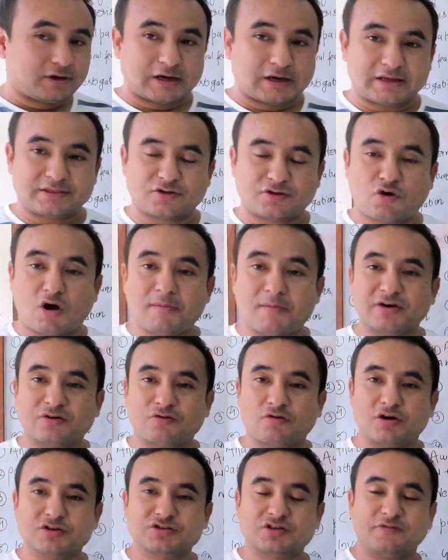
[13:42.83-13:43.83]
And the
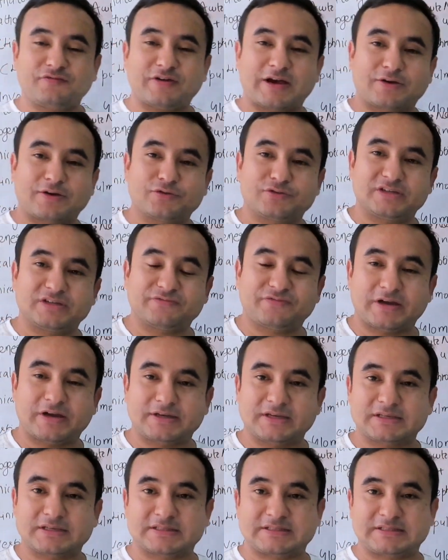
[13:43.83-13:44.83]
common cause of acute
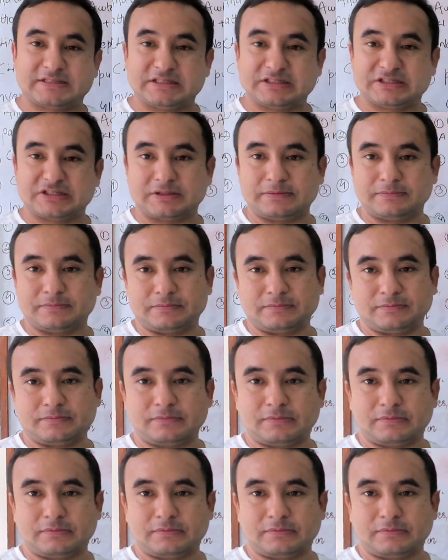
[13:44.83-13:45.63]
nephritic syndrome,